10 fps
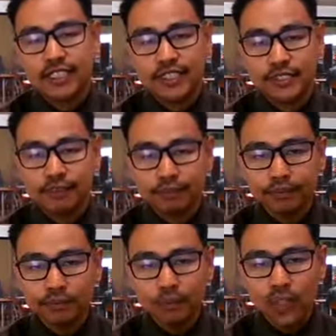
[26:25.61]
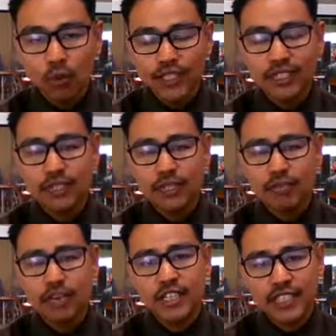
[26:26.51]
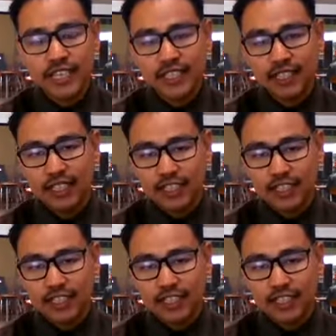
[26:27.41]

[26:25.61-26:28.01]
So with the March 2nd deadline,